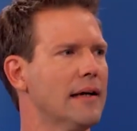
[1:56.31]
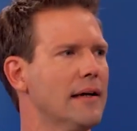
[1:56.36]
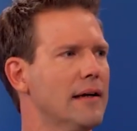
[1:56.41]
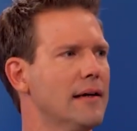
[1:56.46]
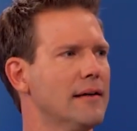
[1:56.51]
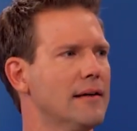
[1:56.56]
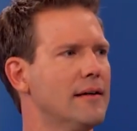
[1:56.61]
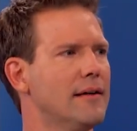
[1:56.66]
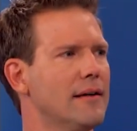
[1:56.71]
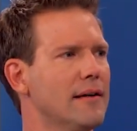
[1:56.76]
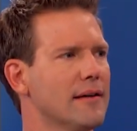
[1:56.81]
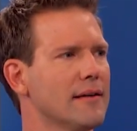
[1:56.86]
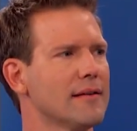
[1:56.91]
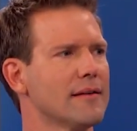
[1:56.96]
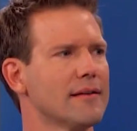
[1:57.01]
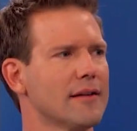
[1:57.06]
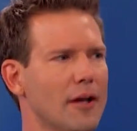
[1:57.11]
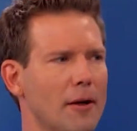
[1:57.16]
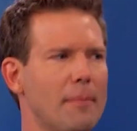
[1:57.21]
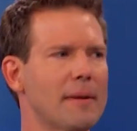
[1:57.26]
So it's
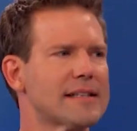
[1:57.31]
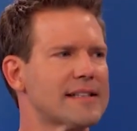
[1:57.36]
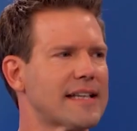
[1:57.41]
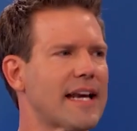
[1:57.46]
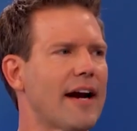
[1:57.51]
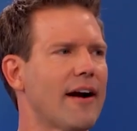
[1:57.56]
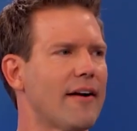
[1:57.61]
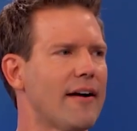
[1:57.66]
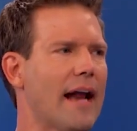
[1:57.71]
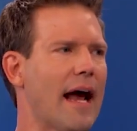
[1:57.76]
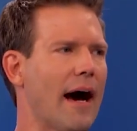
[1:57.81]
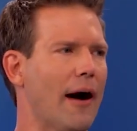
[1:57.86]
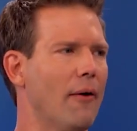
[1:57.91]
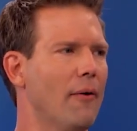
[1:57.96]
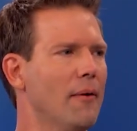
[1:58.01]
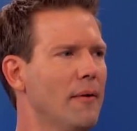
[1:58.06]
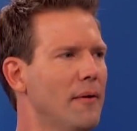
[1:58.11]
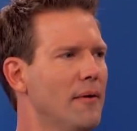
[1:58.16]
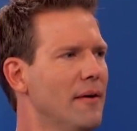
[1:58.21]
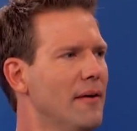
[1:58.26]
a little it's, bit scared now. It,
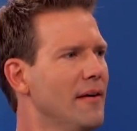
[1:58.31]
yeah,